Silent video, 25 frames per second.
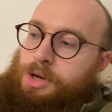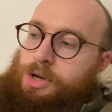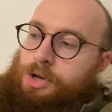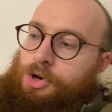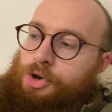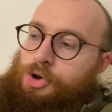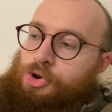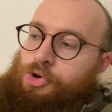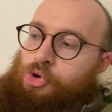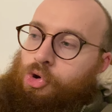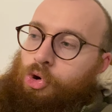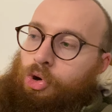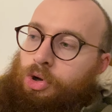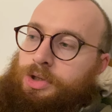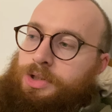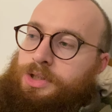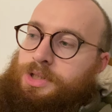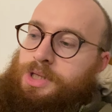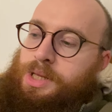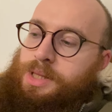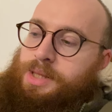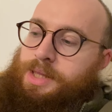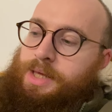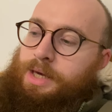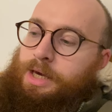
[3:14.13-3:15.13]
not
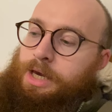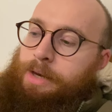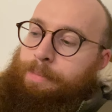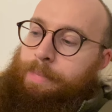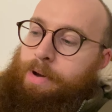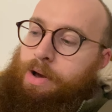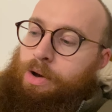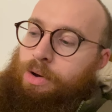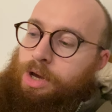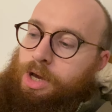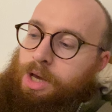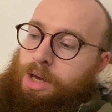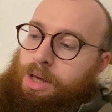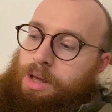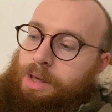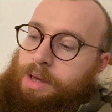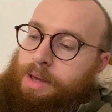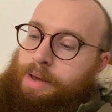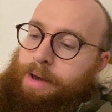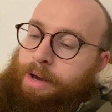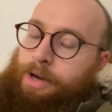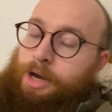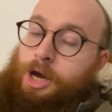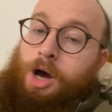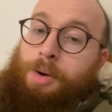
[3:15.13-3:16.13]
to think about
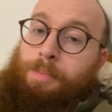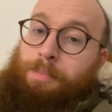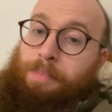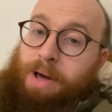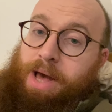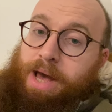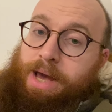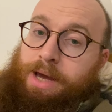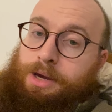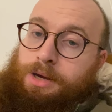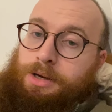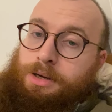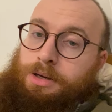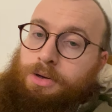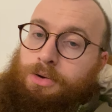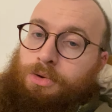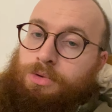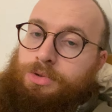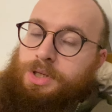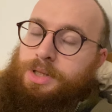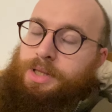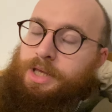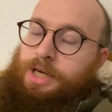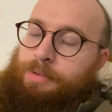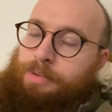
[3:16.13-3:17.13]
a comeback, not
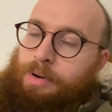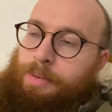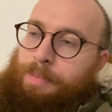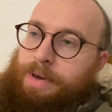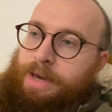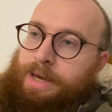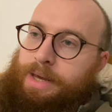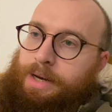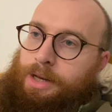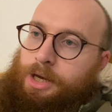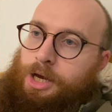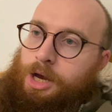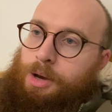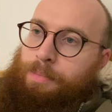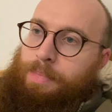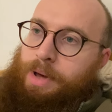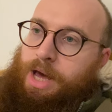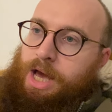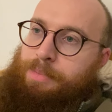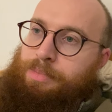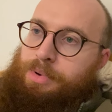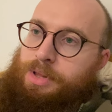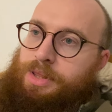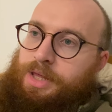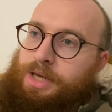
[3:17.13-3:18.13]
to think about making a
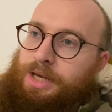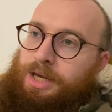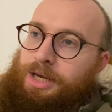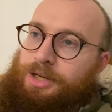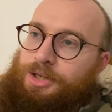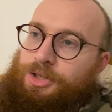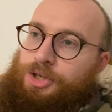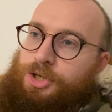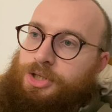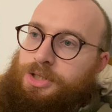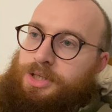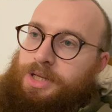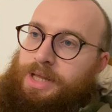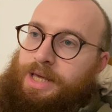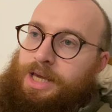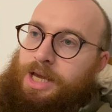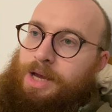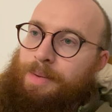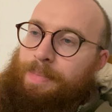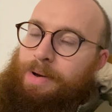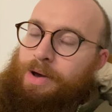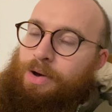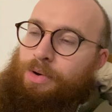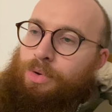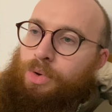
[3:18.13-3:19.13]
comeback, but just think
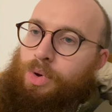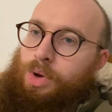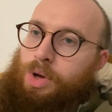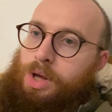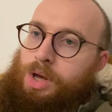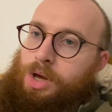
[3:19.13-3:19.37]
about